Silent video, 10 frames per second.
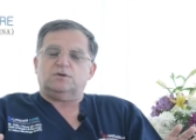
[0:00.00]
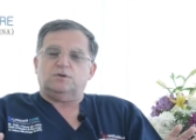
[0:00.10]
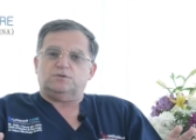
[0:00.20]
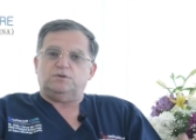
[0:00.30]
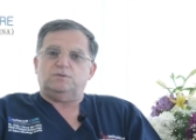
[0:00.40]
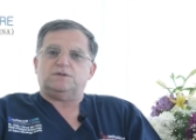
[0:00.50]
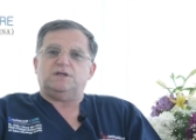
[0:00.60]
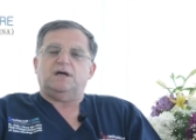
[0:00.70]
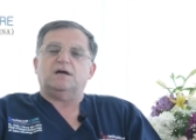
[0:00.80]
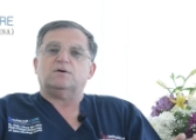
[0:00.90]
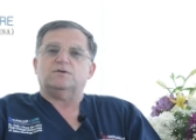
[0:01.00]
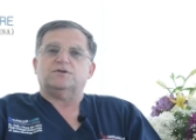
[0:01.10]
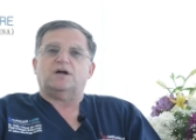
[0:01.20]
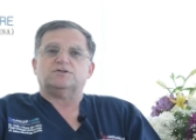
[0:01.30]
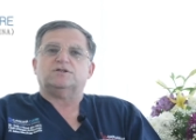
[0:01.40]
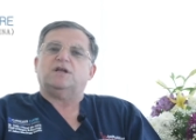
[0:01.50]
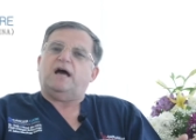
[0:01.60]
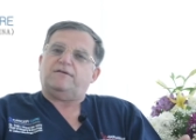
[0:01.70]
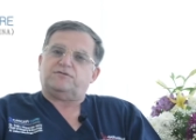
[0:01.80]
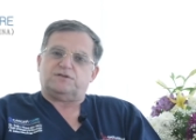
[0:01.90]
continuity and conduction
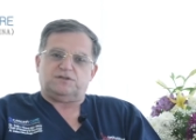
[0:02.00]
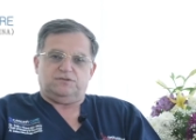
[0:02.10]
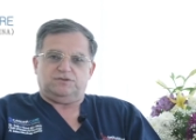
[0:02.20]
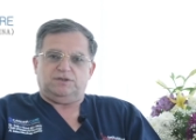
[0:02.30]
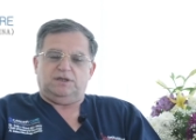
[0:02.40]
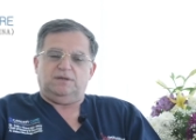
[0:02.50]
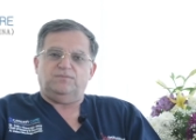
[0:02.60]
after surgery.